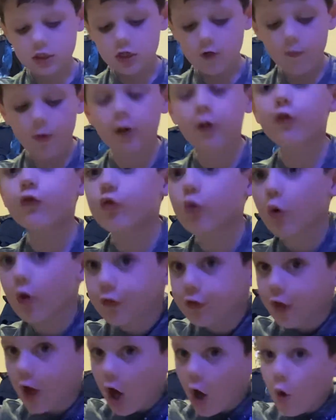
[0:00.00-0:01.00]
Pretty short
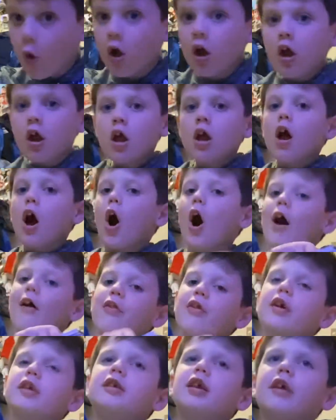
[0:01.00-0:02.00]
though. Other
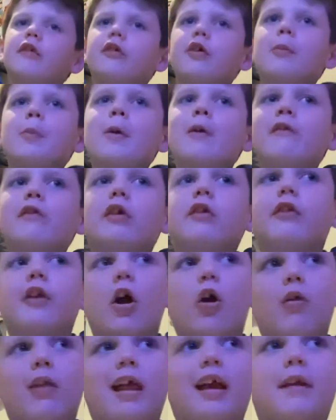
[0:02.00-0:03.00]
Disney movies that
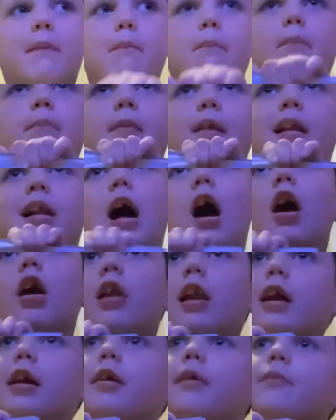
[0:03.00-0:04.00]
are like are
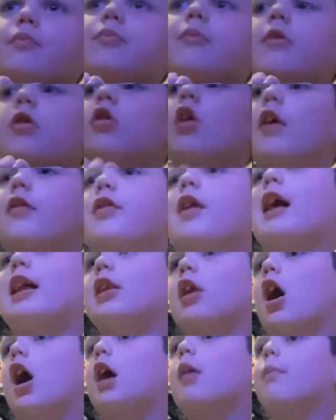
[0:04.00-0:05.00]
like not that
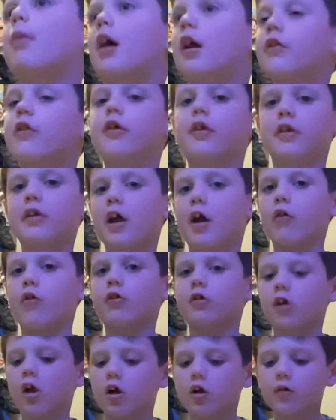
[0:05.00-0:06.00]
long, but now they're
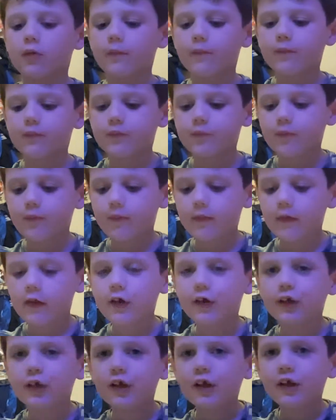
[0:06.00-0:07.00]
long.
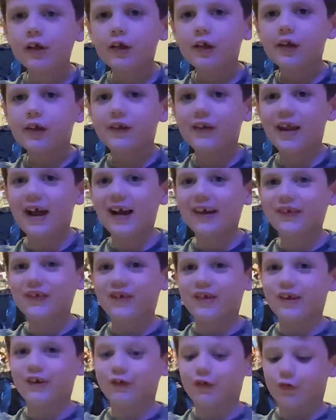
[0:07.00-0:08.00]

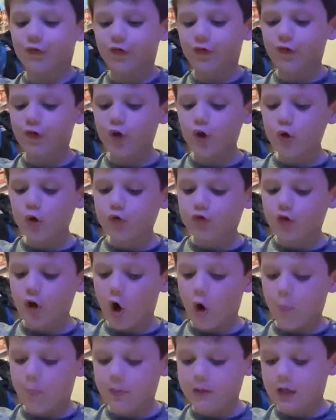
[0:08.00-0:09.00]
Next is
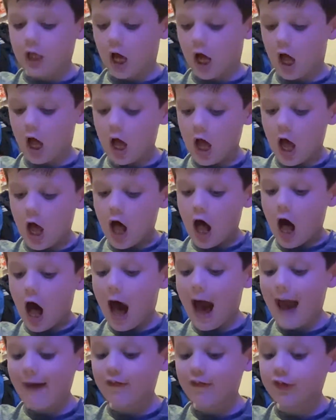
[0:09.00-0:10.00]
Zootopia.
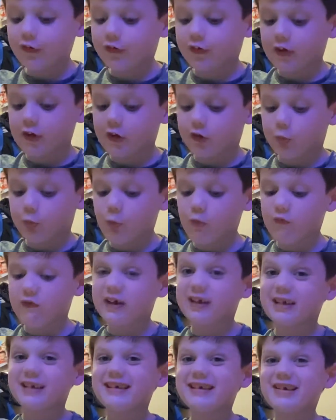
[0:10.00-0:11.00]
I haven't seen this
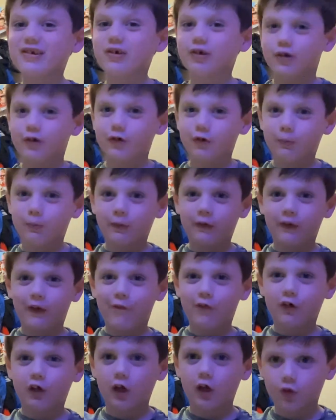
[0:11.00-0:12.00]
movie in years because I
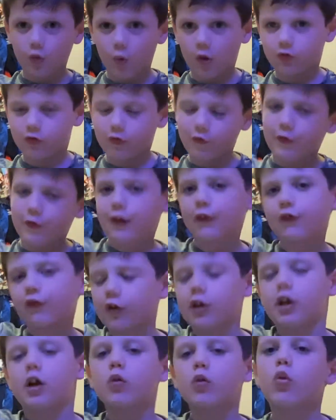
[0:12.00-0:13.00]
forgot to watch it for this
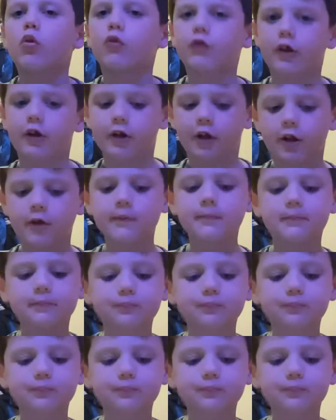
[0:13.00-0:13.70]
video. Of course I did.